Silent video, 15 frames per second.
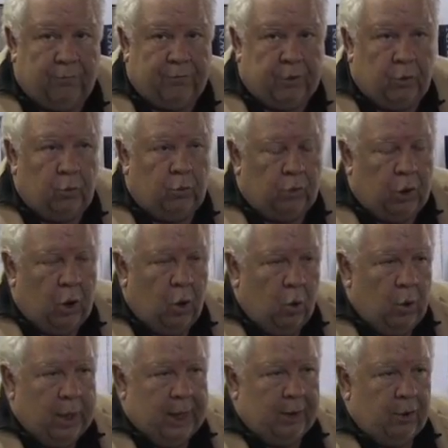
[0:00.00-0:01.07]
of you
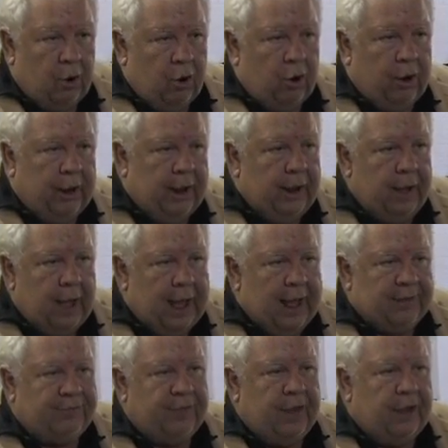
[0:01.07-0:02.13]
know and are already
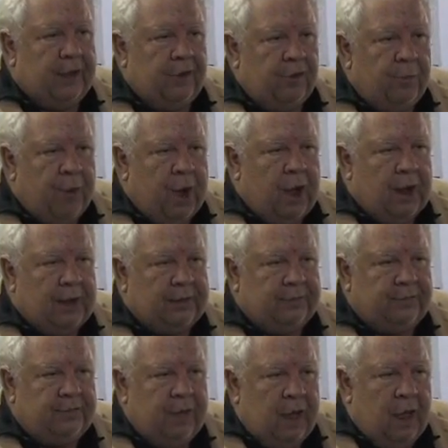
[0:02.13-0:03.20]
asking in your
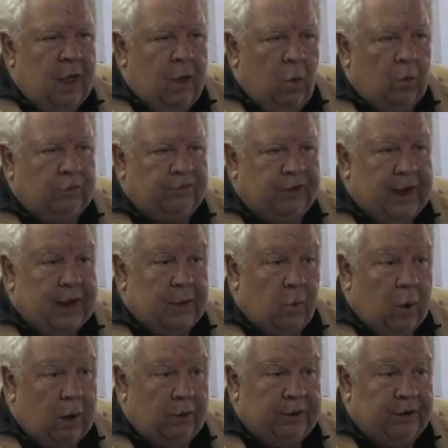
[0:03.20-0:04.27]
minds, well, Jack,
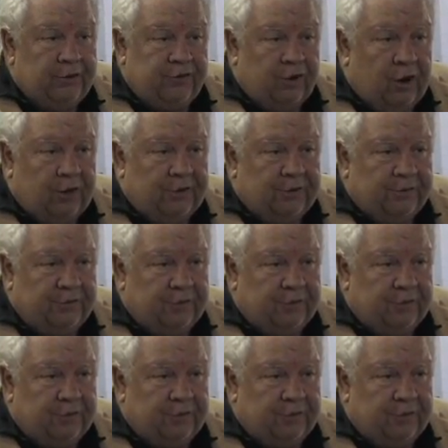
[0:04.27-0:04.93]
why don't you charge it